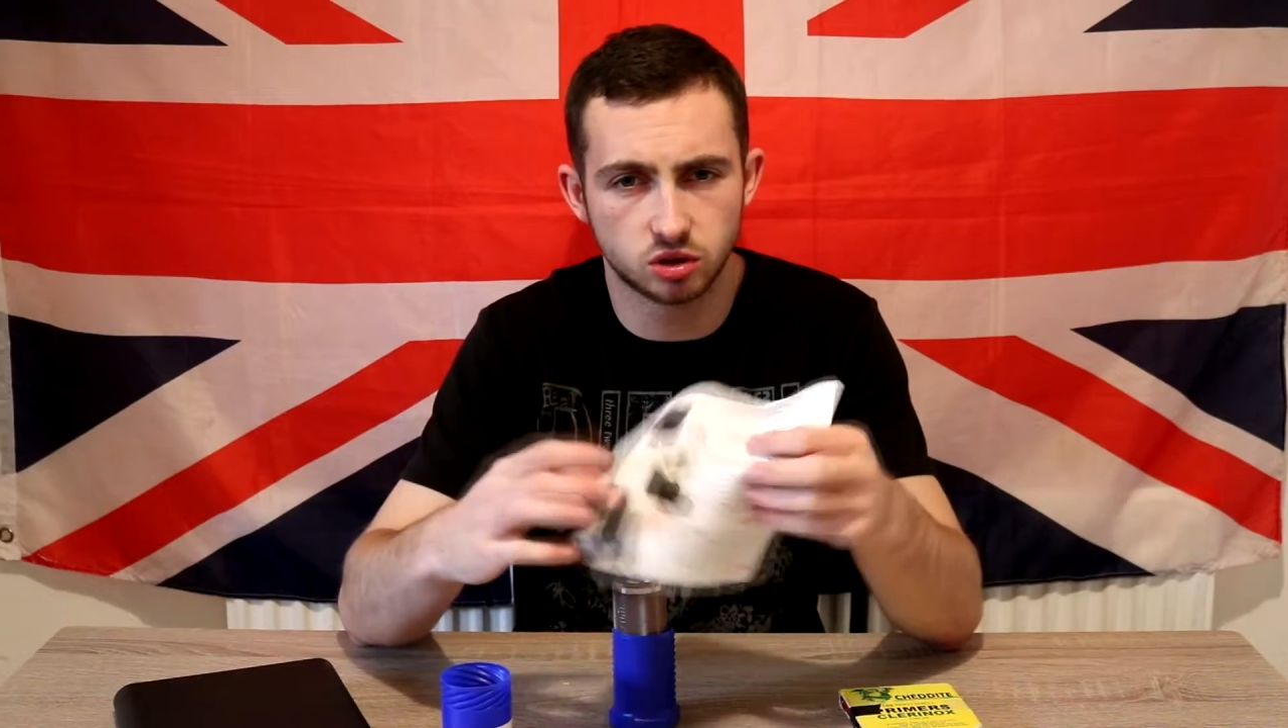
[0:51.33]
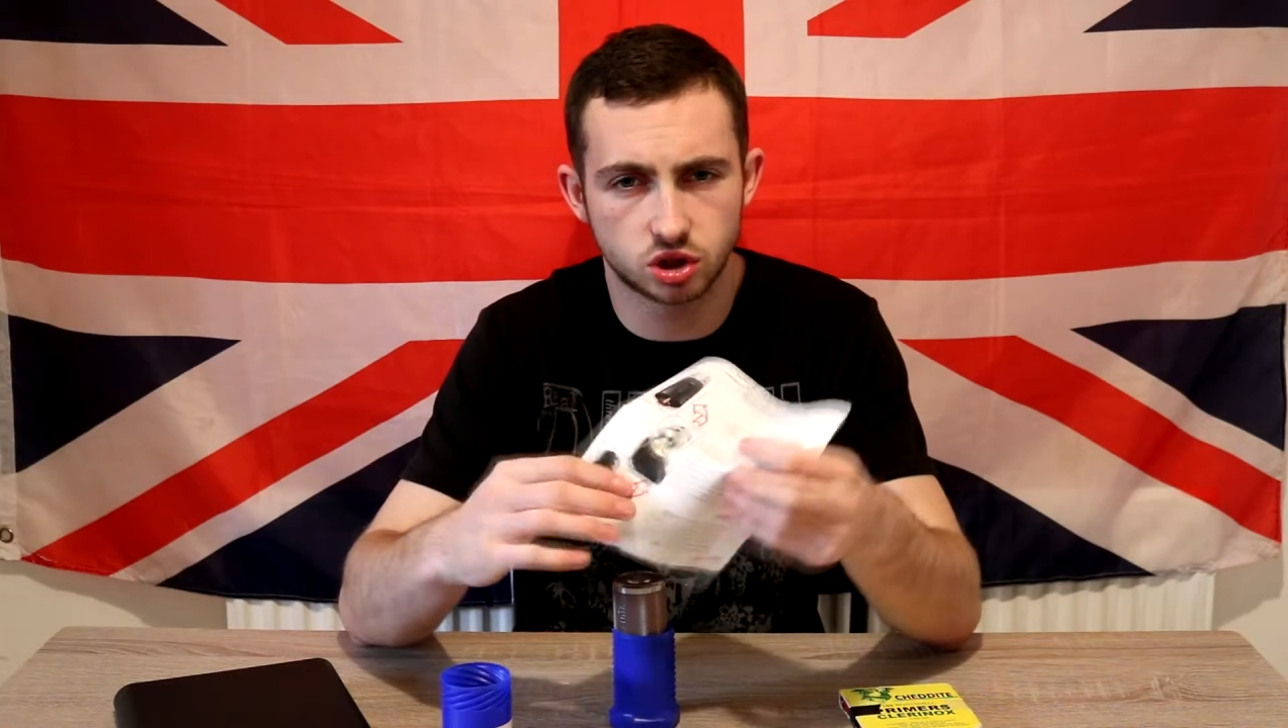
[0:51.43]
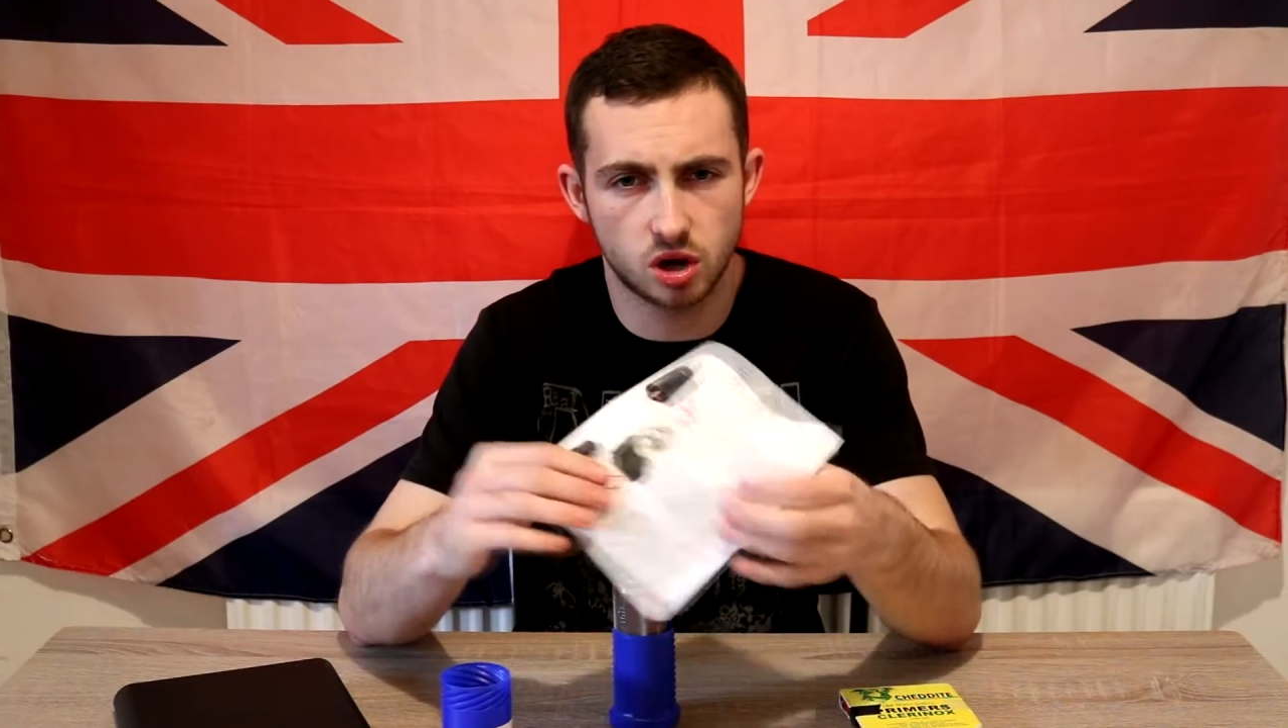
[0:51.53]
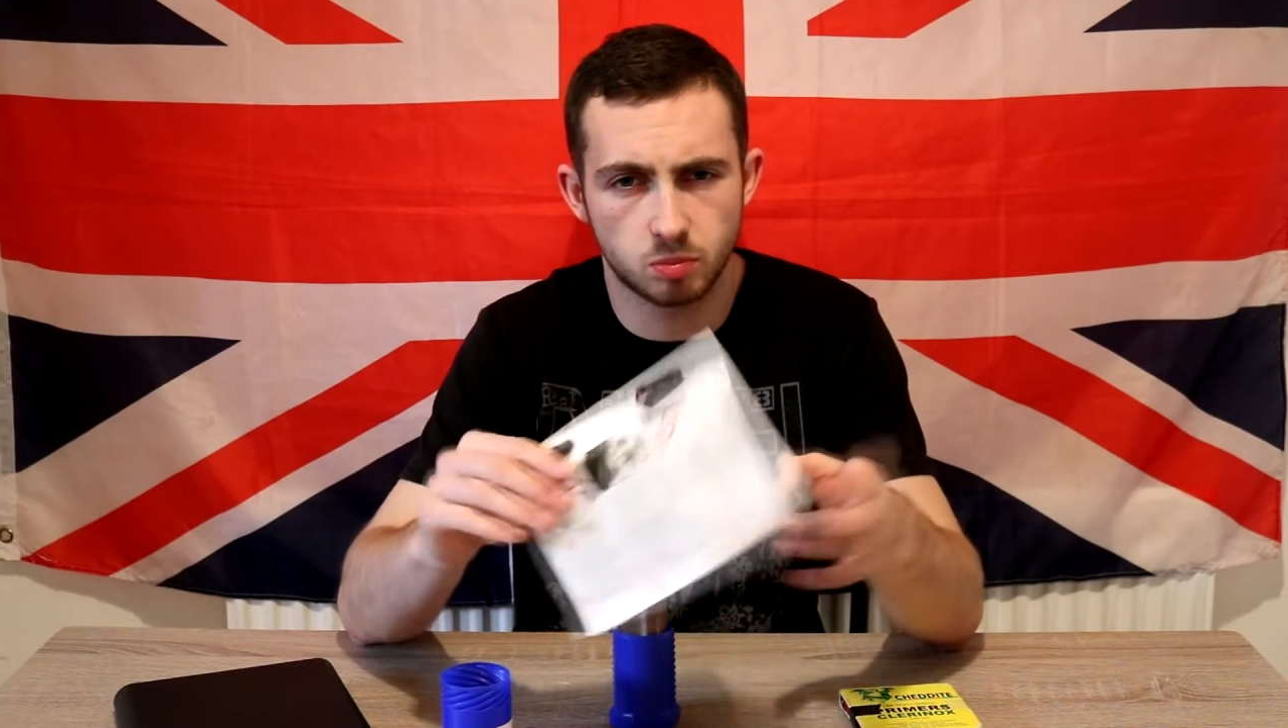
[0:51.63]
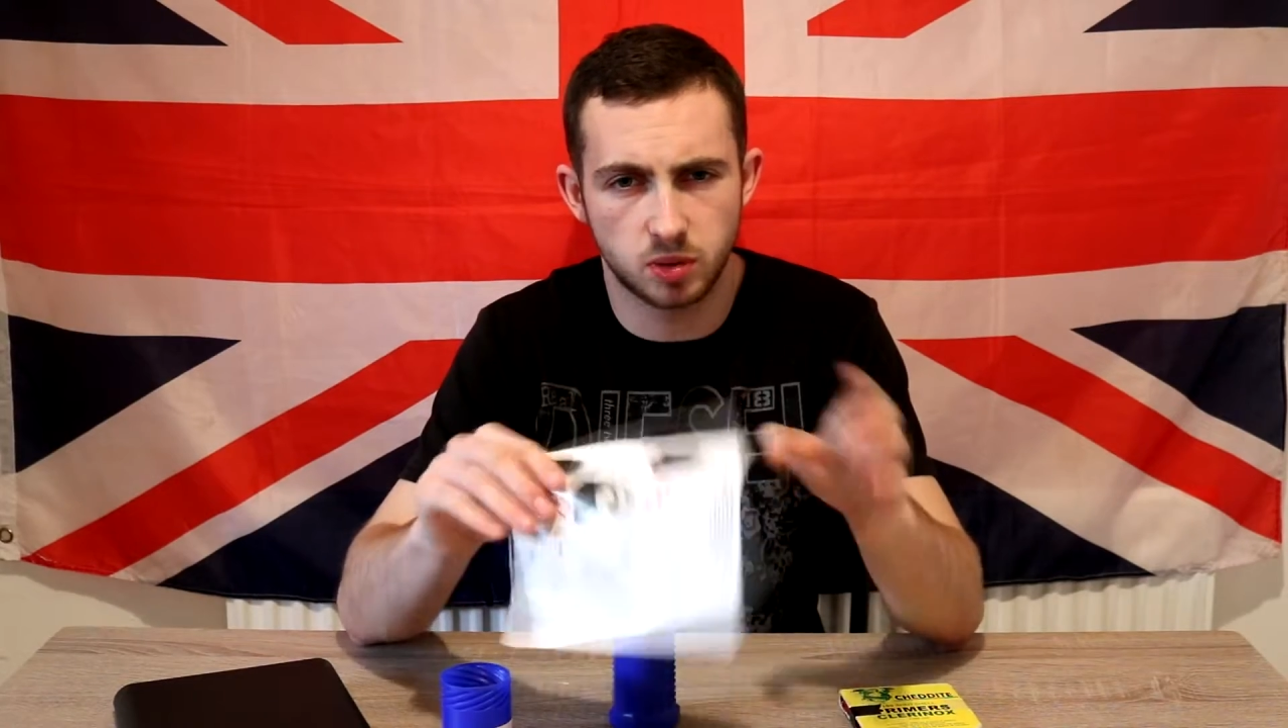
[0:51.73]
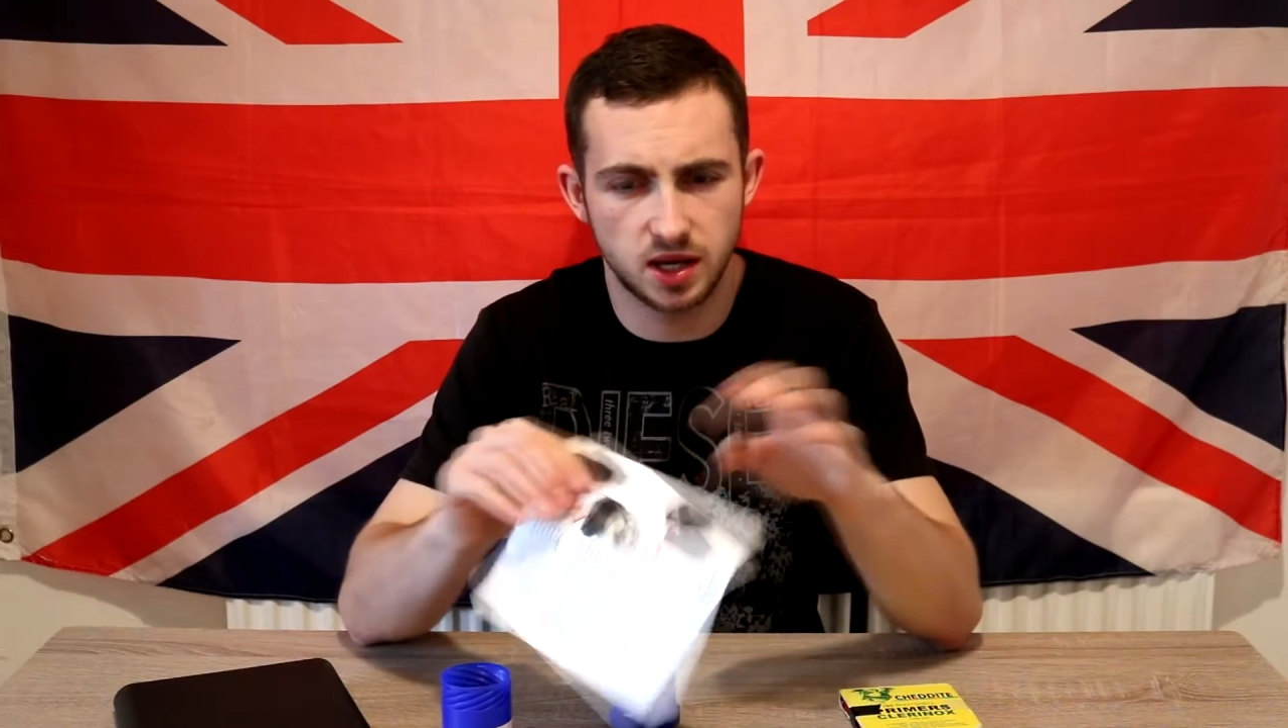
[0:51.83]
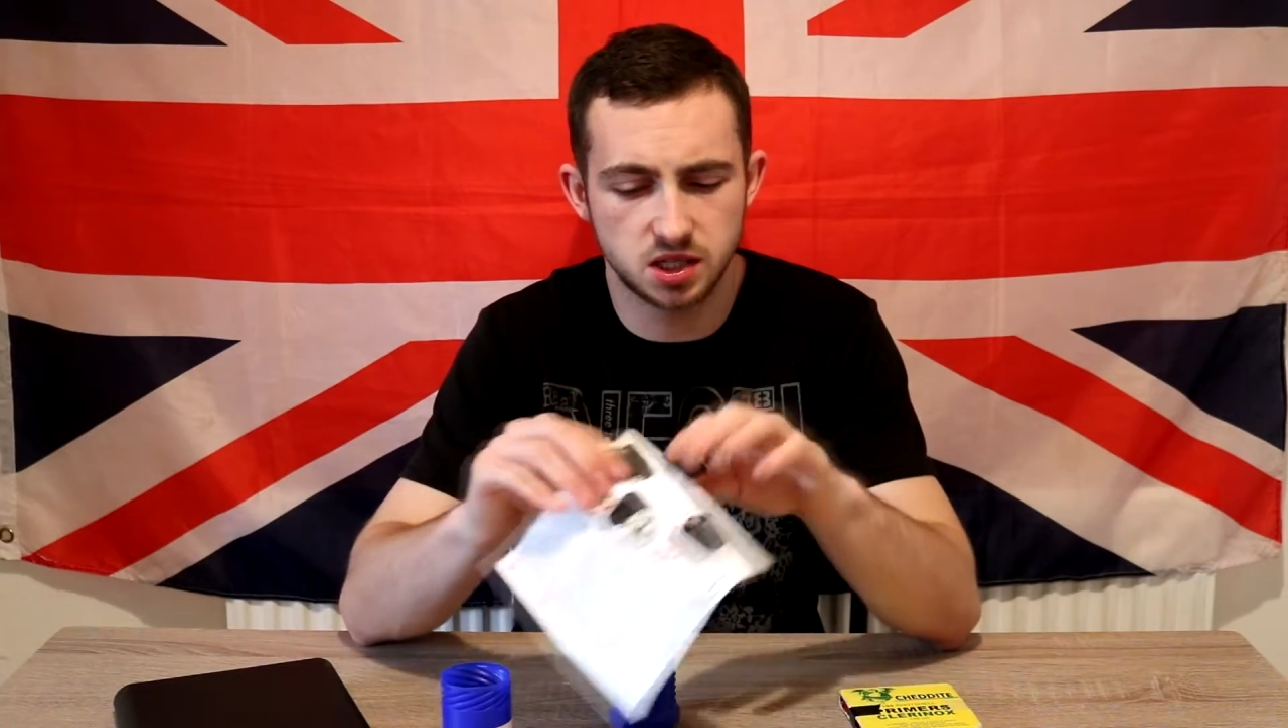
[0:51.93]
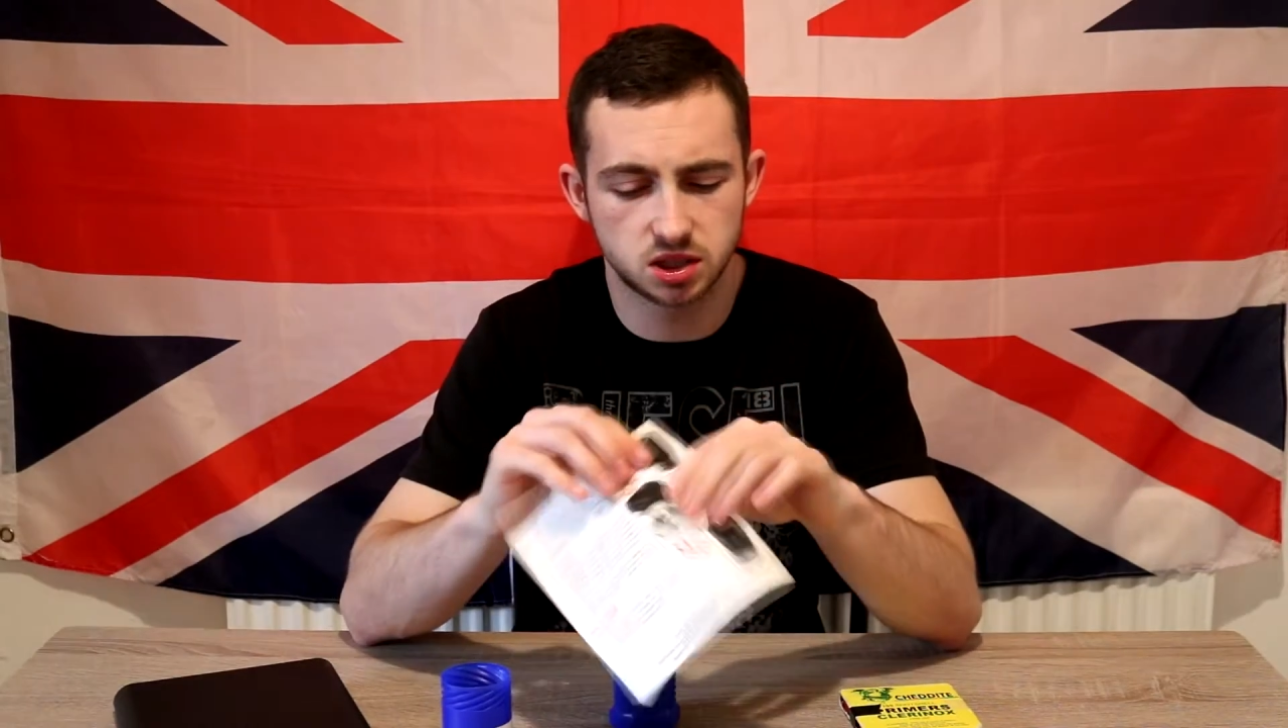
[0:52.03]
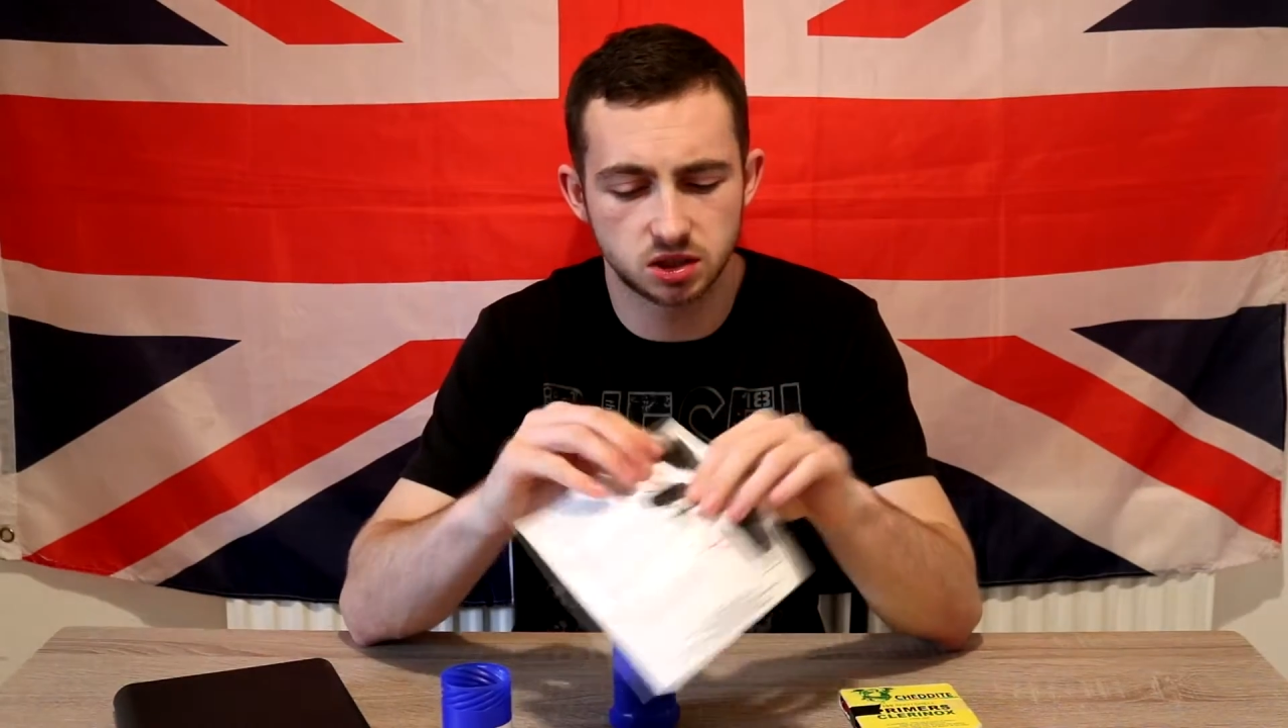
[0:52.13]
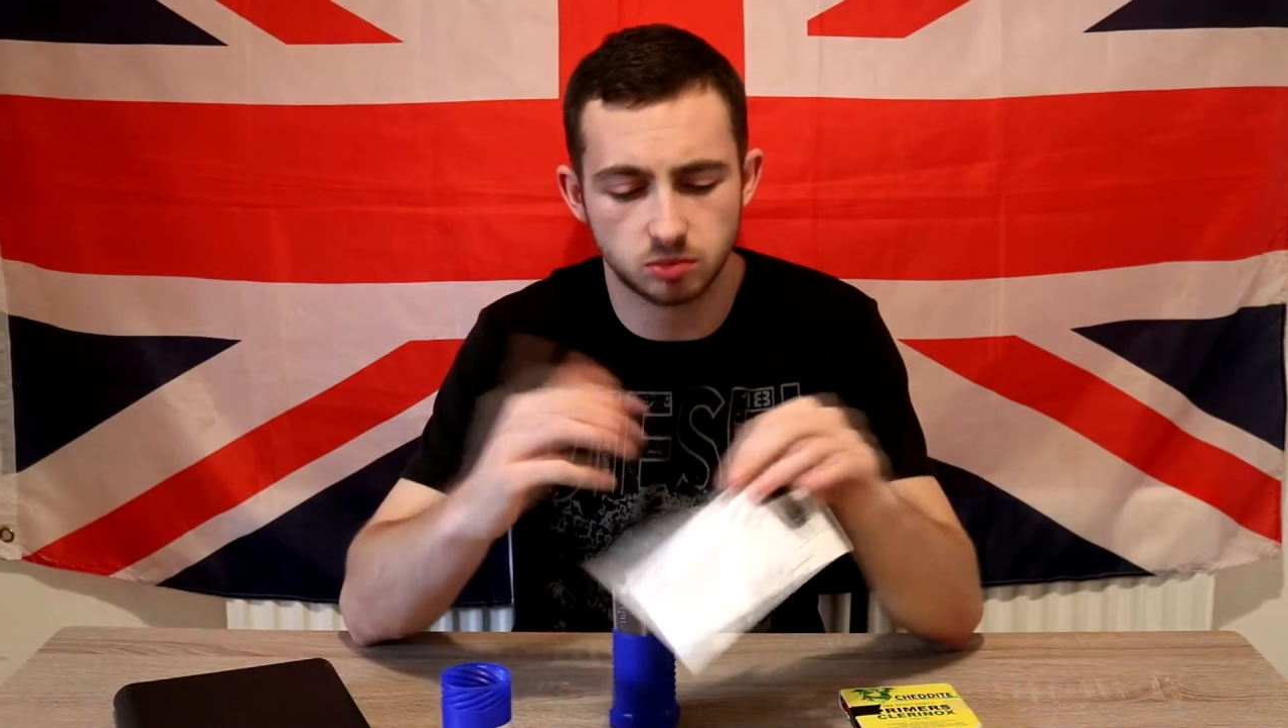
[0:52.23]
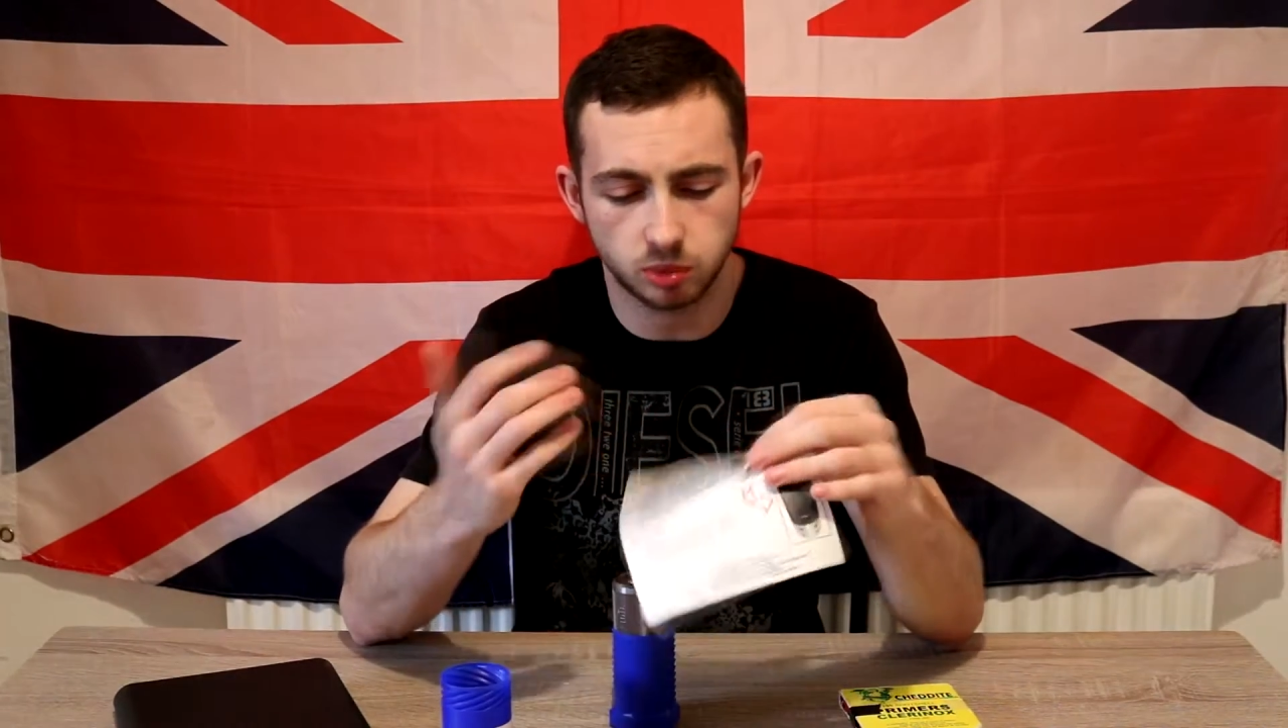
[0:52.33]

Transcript: shot base,